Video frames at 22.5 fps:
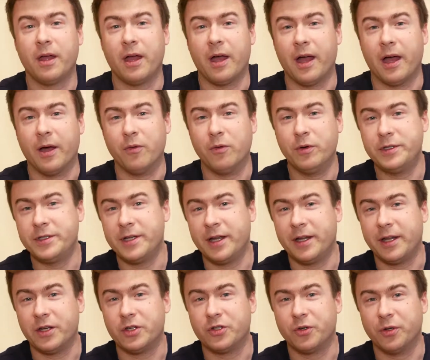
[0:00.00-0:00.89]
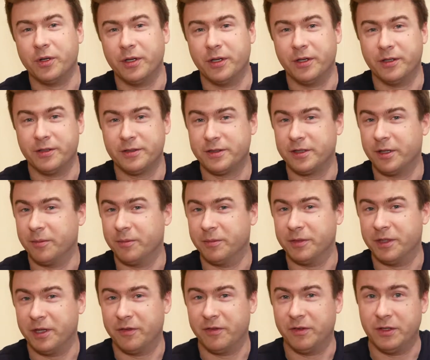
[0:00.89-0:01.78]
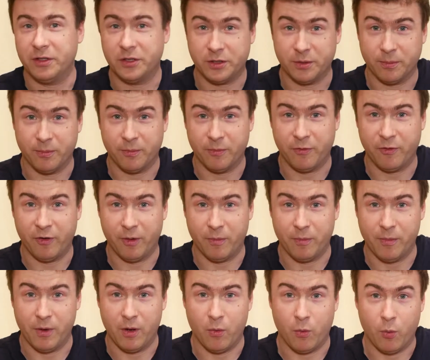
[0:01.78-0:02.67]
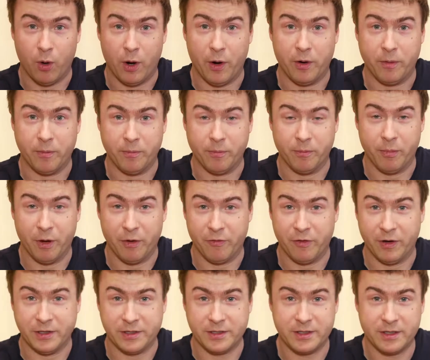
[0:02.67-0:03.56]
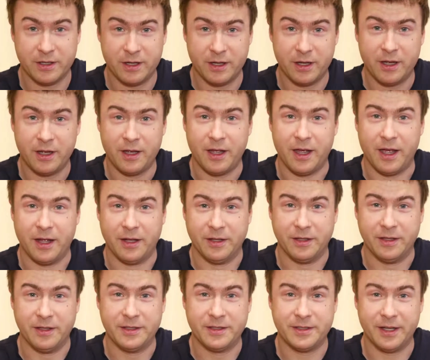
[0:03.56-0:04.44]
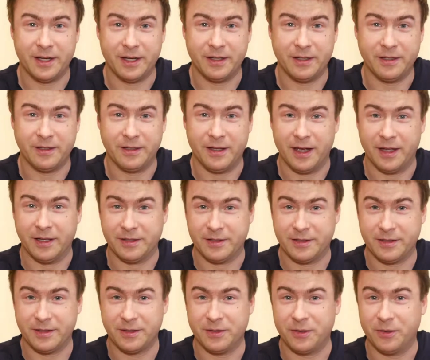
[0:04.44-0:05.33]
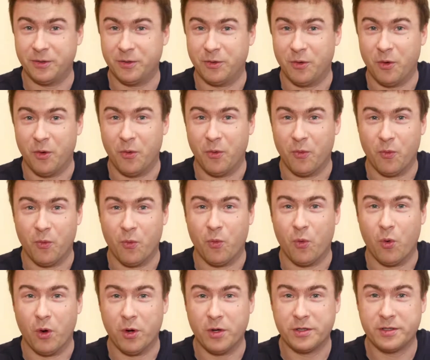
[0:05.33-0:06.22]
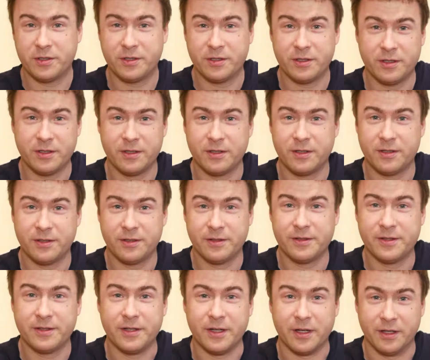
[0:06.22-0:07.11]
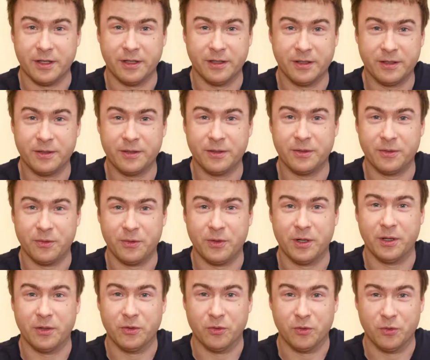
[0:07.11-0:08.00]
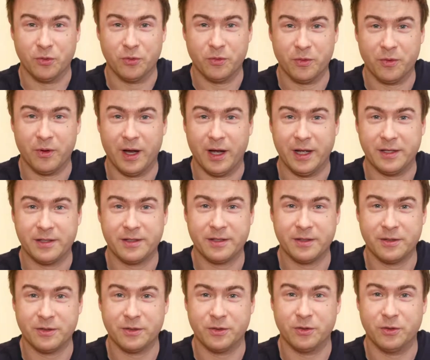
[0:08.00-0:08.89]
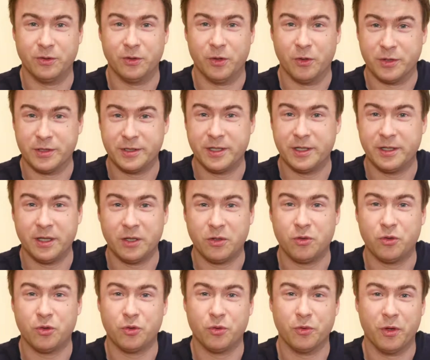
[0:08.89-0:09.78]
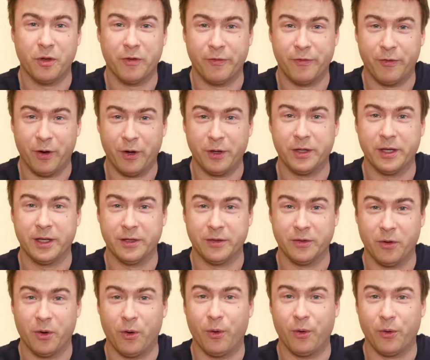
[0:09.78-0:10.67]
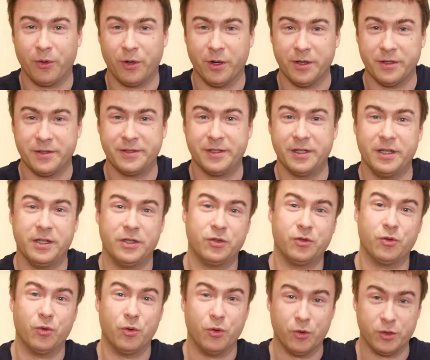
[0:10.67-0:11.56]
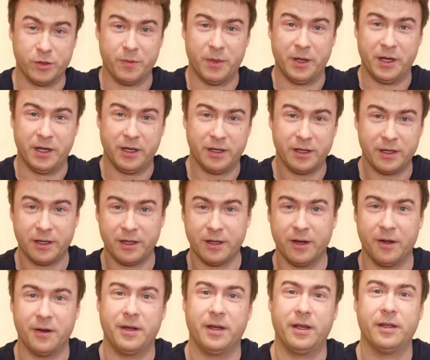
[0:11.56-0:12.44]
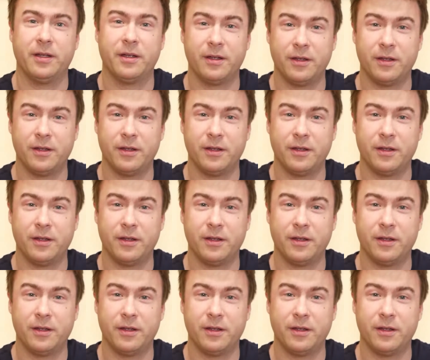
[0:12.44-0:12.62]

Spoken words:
I will take actually some definition from Warren Buffett, and he said that the worst sin you can do, right? The sin that you should avoid at all costs is to lose money. Okay,